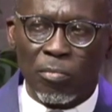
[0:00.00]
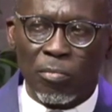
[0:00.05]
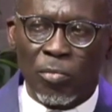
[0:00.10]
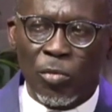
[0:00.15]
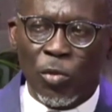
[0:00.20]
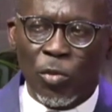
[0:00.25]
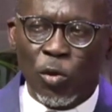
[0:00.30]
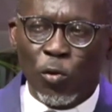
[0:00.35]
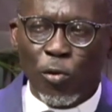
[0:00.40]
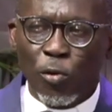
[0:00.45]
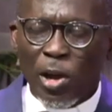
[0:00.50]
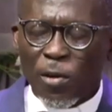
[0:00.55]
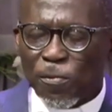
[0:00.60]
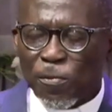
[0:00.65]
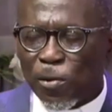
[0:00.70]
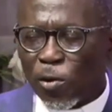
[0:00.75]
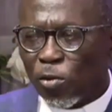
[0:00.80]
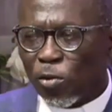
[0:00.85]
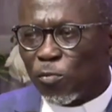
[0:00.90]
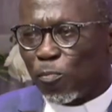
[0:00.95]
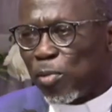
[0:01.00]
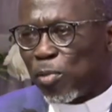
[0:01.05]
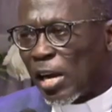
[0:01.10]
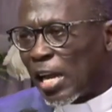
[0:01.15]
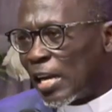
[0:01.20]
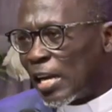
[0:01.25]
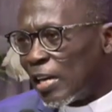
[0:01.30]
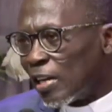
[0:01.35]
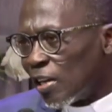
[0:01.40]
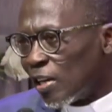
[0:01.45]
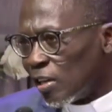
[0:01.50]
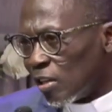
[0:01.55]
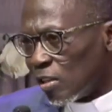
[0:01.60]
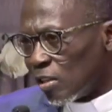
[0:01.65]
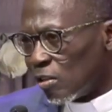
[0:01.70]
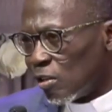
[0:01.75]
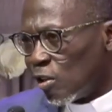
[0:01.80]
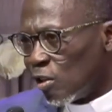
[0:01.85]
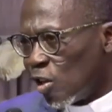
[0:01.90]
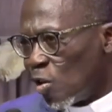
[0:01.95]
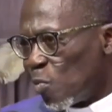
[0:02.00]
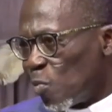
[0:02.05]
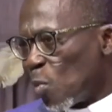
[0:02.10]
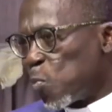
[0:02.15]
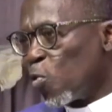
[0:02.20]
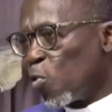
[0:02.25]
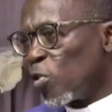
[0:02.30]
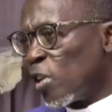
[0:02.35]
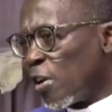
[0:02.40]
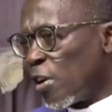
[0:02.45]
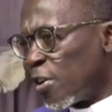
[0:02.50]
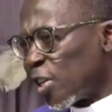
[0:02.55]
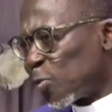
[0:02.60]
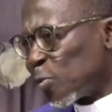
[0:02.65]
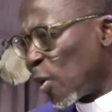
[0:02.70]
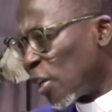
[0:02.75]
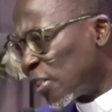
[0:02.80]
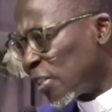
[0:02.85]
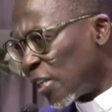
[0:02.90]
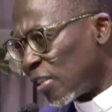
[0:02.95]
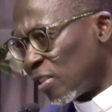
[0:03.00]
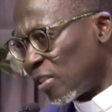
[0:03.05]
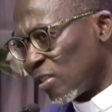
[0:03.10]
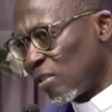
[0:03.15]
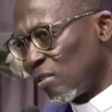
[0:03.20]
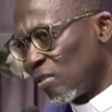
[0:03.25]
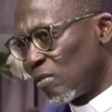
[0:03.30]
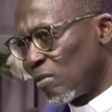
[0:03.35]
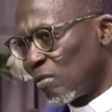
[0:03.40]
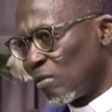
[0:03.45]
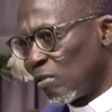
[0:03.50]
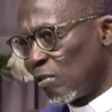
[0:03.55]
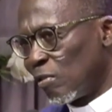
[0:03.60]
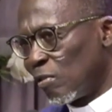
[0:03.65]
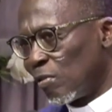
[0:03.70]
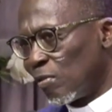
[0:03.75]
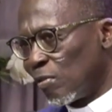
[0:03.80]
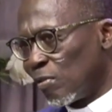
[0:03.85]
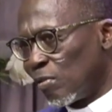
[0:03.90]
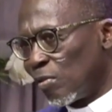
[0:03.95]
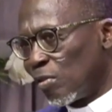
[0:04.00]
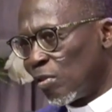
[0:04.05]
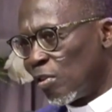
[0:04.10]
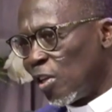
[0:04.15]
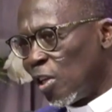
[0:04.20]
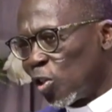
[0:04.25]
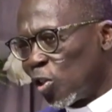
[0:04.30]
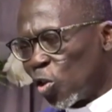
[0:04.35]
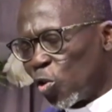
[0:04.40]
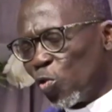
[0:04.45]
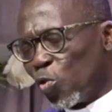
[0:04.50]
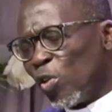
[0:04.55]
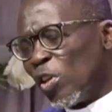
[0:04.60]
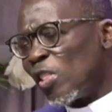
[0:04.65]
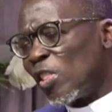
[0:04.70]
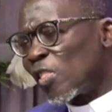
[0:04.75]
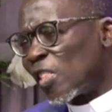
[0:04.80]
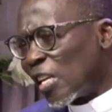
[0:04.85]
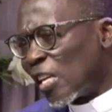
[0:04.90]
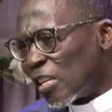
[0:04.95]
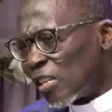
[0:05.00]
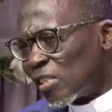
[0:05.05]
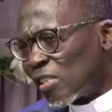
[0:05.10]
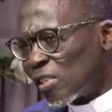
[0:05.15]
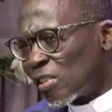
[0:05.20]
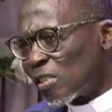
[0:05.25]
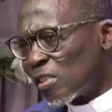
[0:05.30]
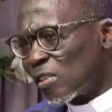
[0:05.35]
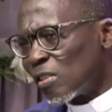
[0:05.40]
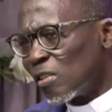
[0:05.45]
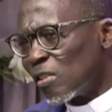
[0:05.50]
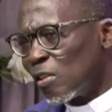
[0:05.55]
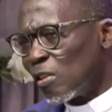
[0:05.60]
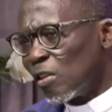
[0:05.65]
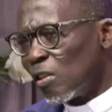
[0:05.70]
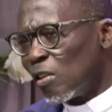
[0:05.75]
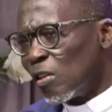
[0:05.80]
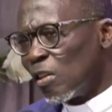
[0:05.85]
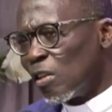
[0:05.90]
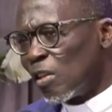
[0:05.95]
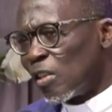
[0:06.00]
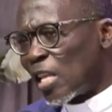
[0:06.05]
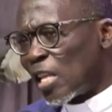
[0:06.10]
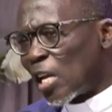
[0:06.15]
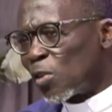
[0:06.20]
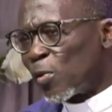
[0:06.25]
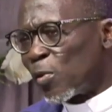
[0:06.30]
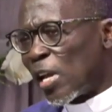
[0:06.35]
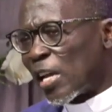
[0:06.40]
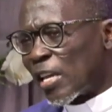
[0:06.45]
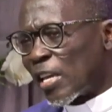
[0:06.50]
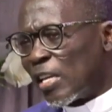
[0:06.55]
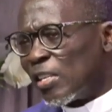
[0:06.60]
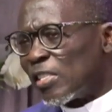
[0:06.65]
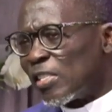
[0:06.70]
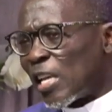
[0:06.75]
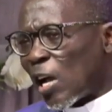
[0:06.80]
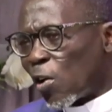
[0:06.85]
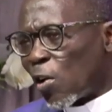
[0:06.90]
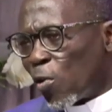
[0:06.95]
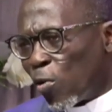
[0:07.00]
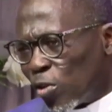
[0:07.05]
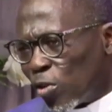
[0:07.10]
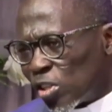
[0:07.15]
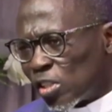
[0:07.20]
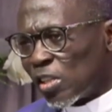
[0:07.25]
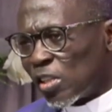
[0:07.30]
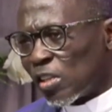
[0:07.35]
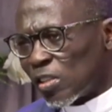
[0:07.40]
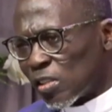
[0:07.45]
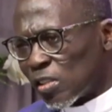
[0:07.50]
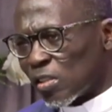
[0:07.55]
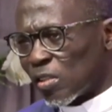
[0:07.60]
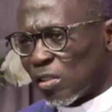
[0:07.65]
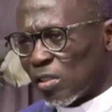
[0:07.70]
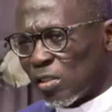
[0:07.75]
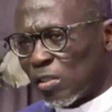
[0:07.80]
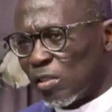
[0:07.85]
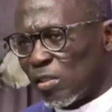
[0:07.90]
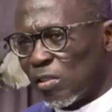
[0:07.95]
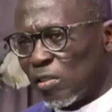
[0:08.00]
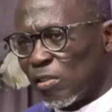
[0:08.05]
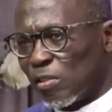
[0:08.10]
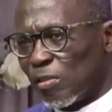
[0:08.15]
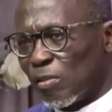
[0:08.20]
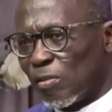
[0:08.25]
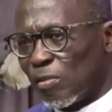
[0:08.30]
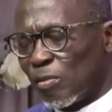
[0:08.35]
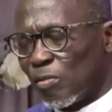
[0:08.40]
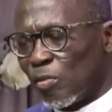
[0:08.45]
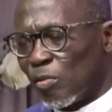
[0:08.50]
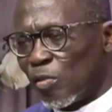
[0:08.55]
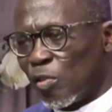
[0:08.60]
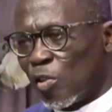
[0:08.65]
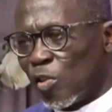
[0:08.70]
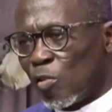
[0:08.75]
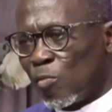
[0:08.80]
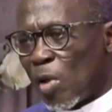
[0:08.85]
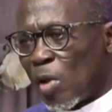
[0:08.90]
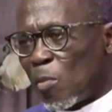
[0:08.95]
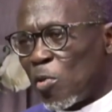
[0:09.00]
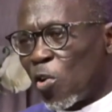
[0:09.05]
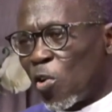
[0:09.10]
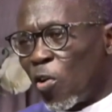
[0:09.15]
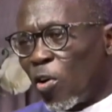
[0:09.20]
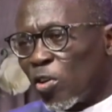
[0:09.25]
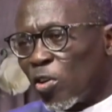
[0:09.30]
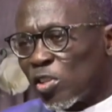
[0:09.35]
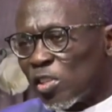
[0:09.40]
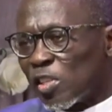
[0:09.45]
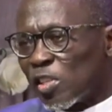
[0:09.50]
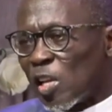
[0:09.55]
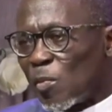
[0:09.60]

who have followed blindly people they respected into doing things that were against their consciences, but because the man